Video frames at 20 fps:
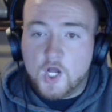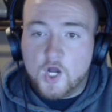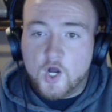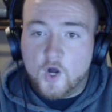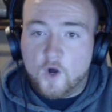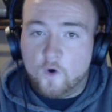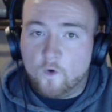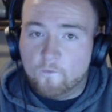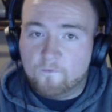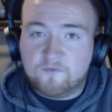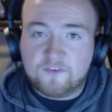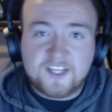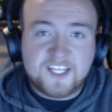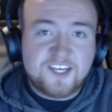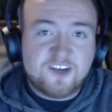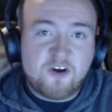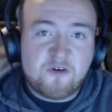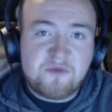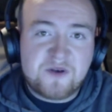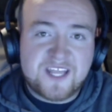Hopefully
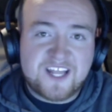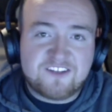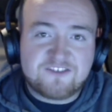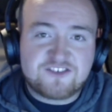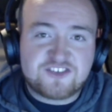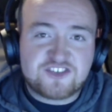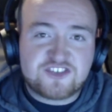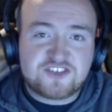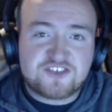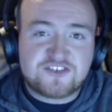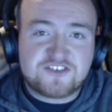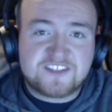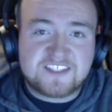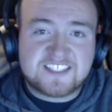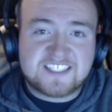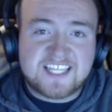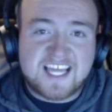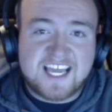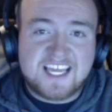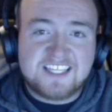nobody else
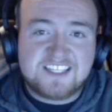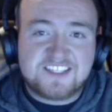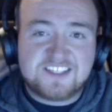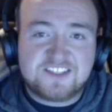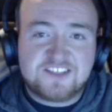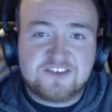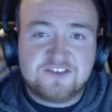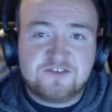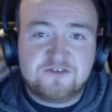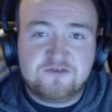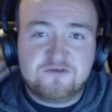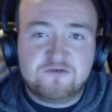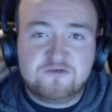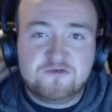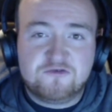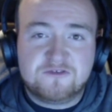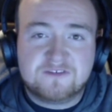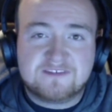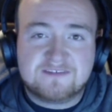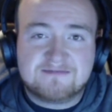decides
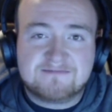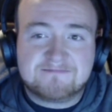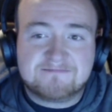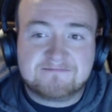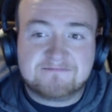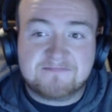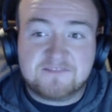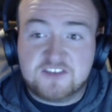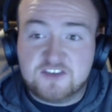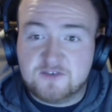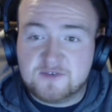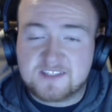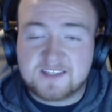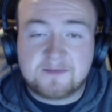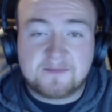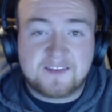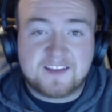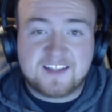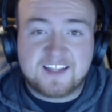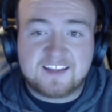to do
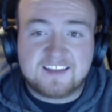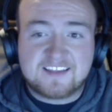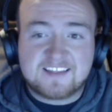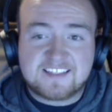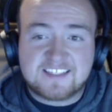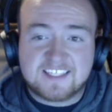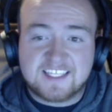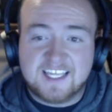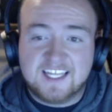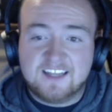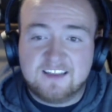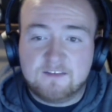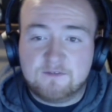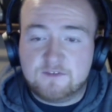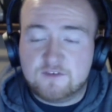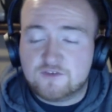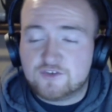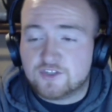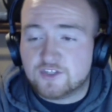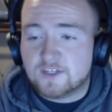something like this again in the
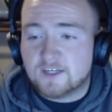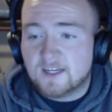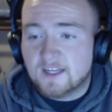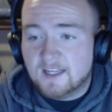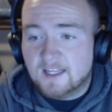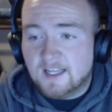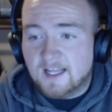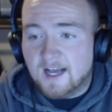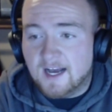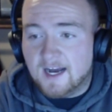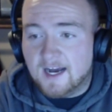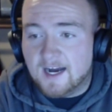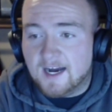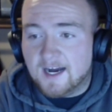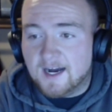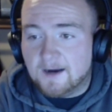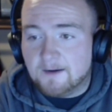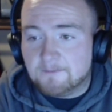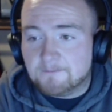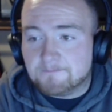future.
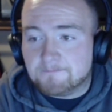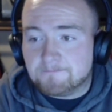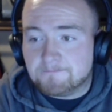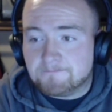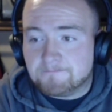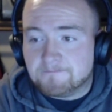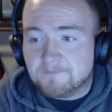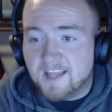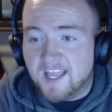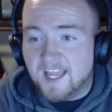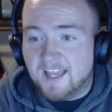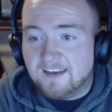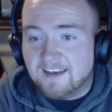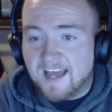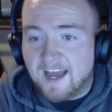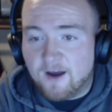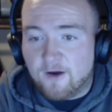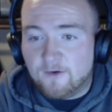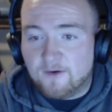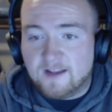And
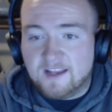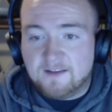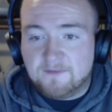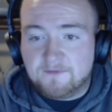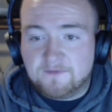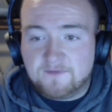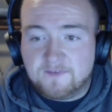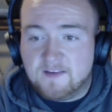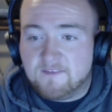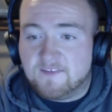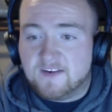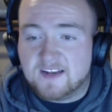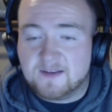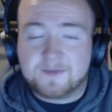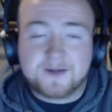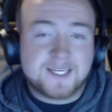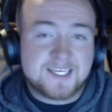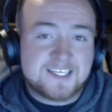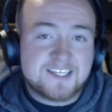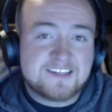now, if
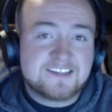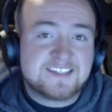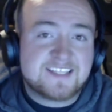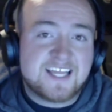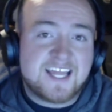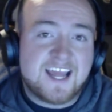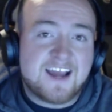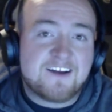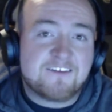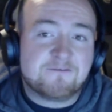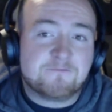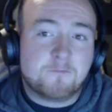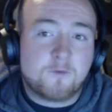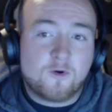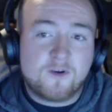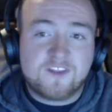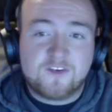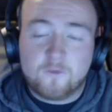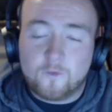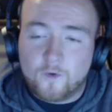anybody does, they have
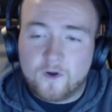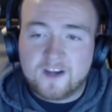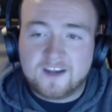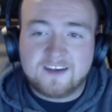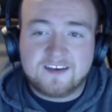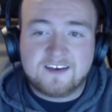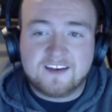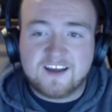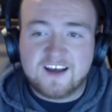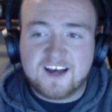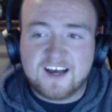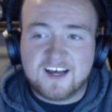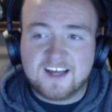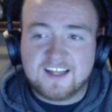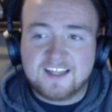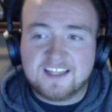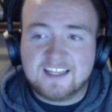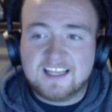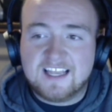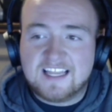more than one
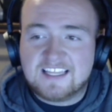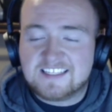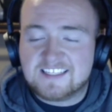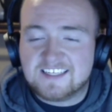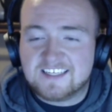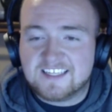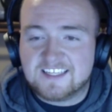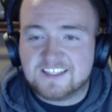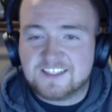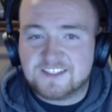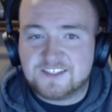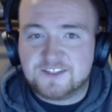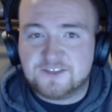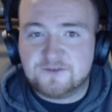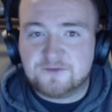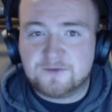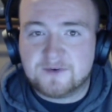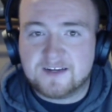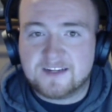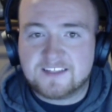incident
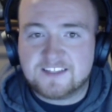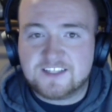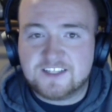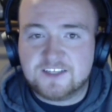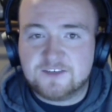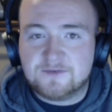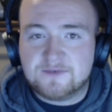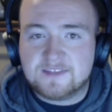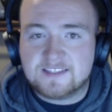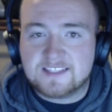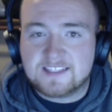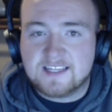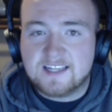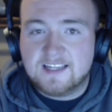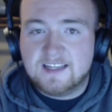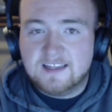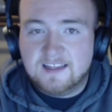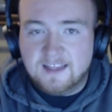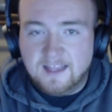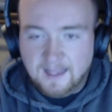to use
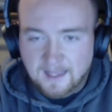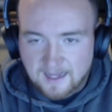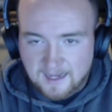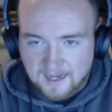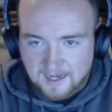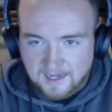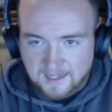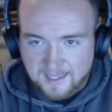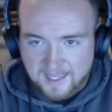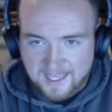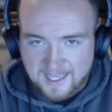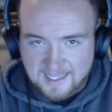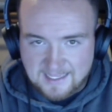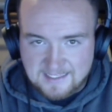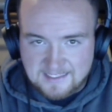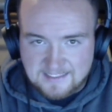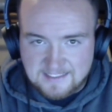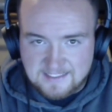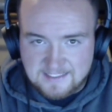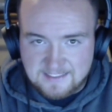
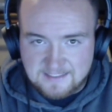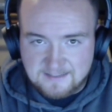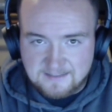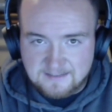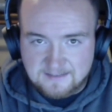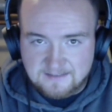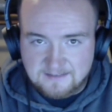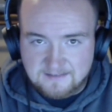as